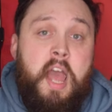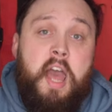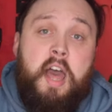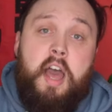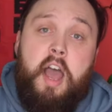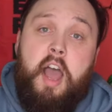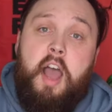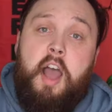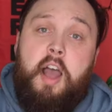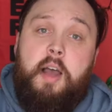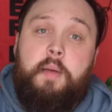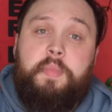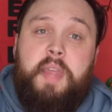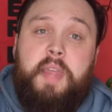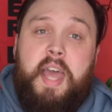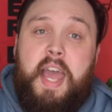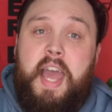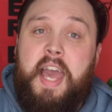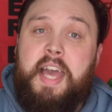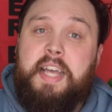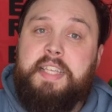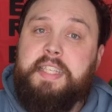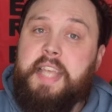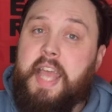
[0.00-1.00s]
that
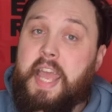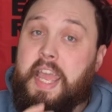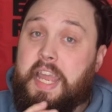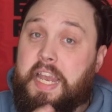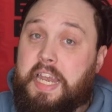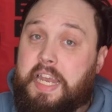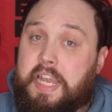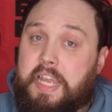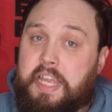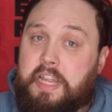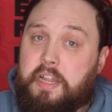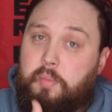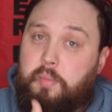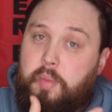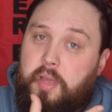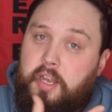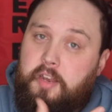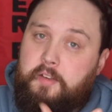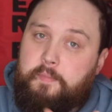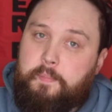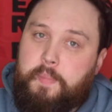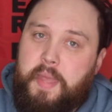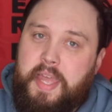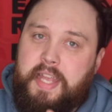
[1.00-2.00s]
has a little bit
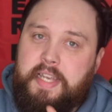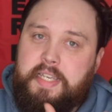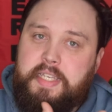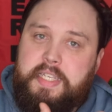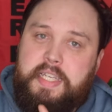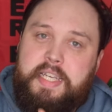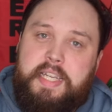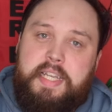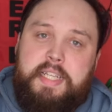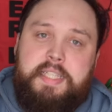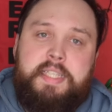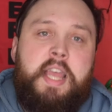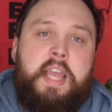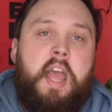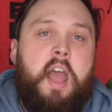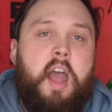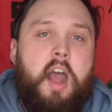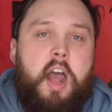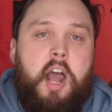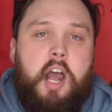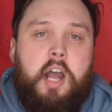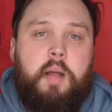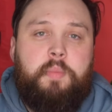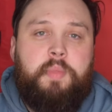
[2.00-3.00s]
of bend in it
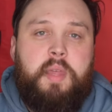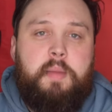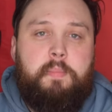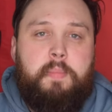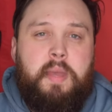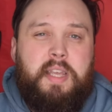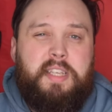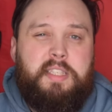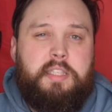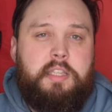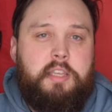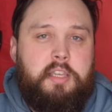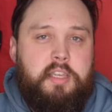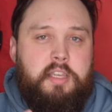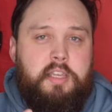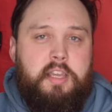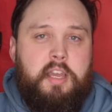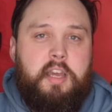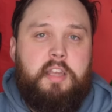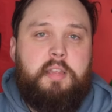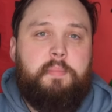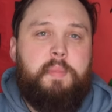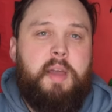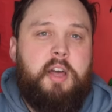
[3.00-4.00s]
that makes the
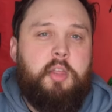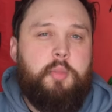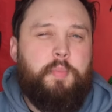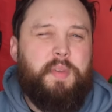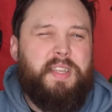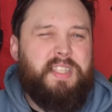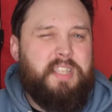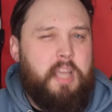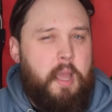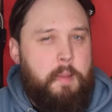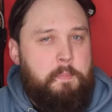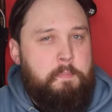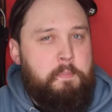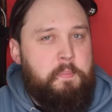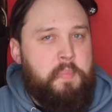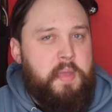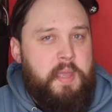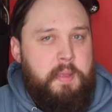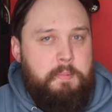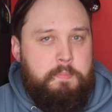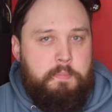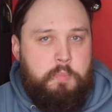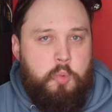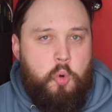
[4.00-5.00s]
mouthpiece a
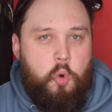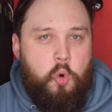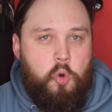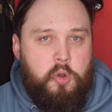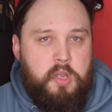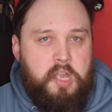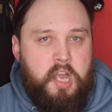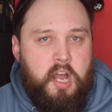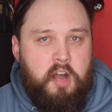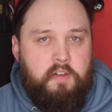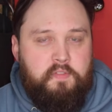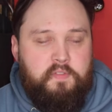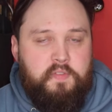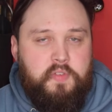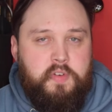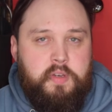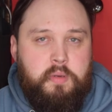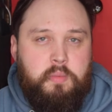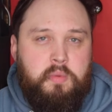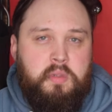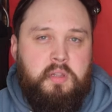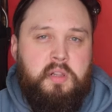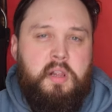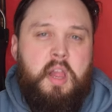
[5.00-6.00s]
bit more
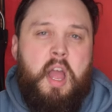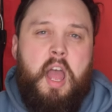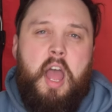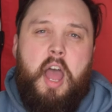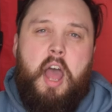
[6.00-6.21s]
comfortable,